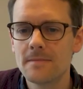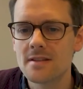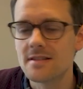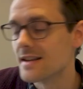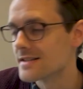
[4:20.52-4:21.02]

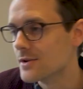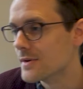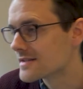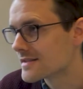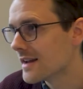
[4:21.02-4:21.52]
C.S.
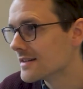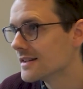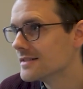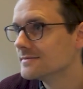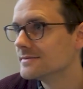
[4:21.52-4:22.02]
Lewis said,
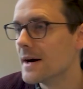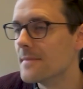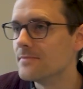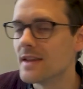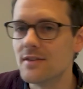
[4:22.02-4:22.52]

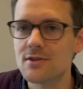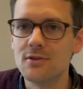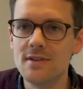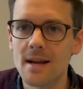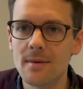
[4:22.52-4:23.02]
in the
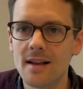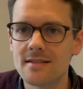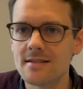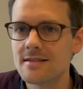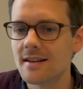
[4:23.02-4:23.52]
Screwtape
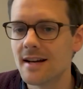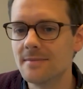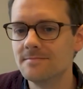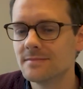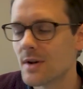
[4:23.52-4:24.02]
Letters,
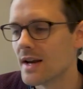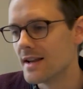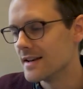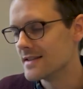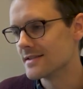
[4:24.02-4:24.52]
and
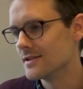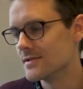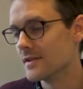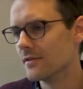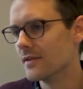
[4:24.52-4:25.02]
he's
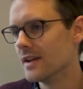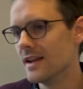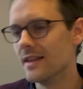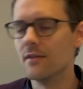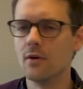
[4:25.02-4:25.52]
using
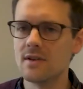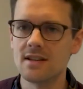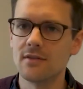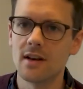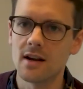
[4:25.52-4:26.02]
the
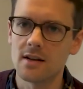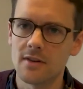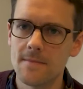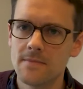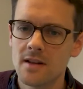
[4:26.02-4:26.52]
voice, if you like,
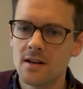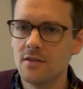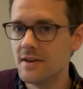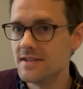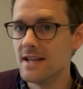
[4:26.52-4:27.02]
of
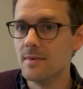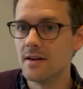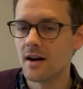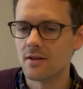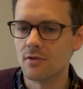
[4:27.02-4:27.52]
a
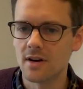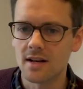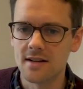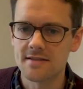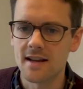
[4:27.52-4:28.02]
demon,
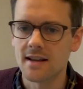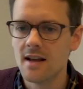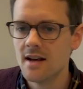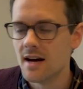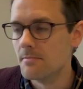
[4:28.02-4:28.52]
ironically saying,
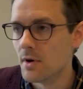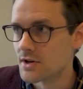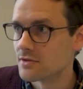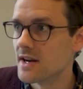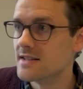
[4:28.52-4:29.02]
a
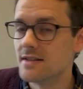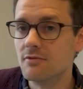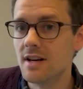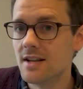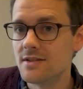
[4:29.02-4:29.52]
moderated
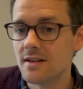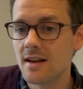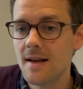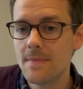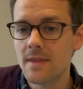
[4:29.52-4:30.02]

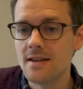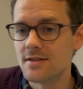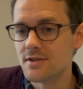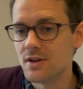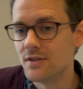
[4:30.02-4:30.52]
religion is
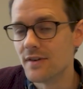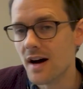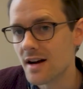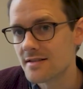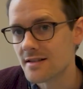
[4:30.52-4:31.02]
as good for
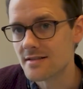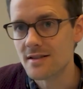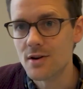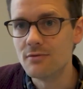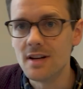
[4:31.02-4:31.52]
us as
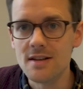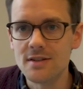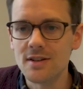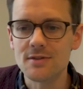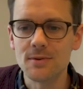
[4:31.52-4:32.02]
no
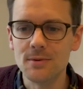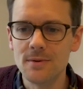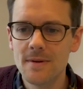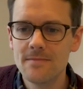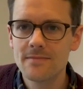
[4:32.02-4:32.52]
religion at
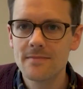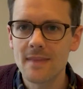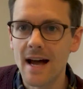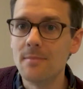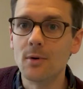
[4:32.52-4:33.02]
all,
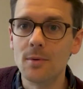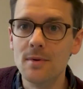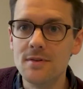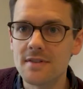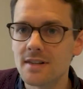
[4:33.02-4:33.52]
and more
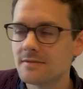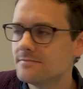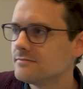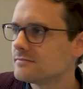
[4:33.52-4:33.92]
amusing.